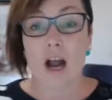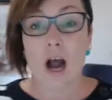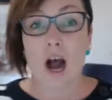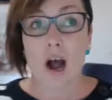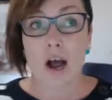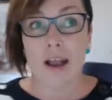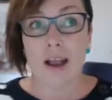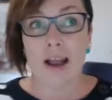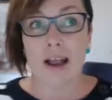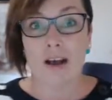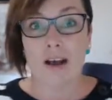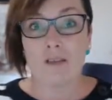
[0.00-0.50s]

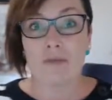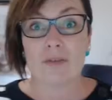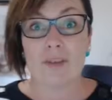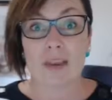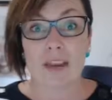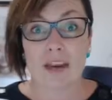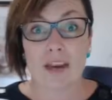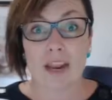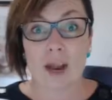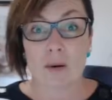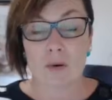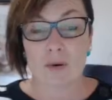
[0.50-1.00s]
I have.
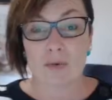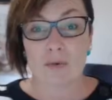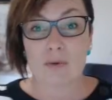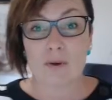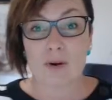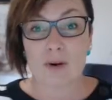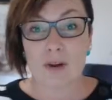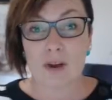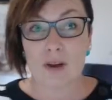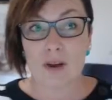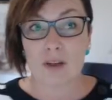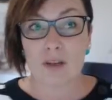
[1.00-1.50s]
Getting up at 4
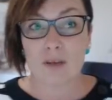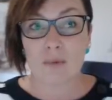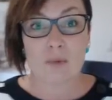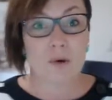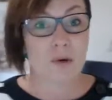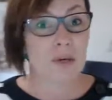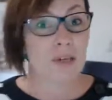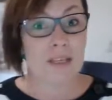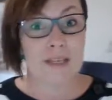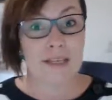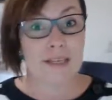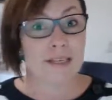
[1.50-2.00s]
o'clock in the
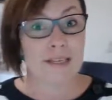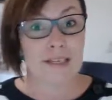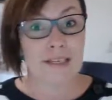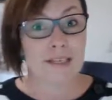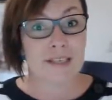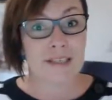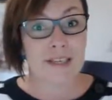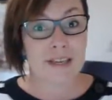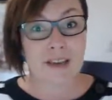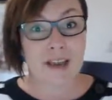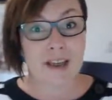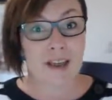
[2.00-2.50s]
morning, there's no
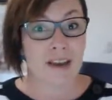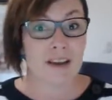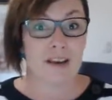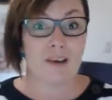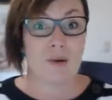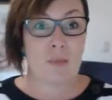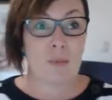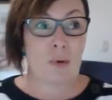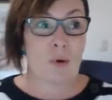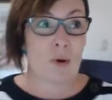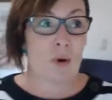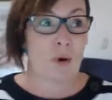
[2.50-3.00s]
sunlight
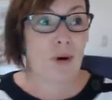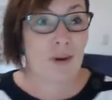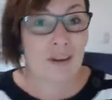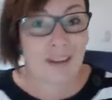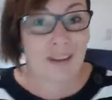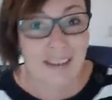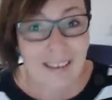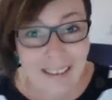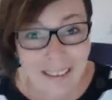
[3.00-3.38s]
no more.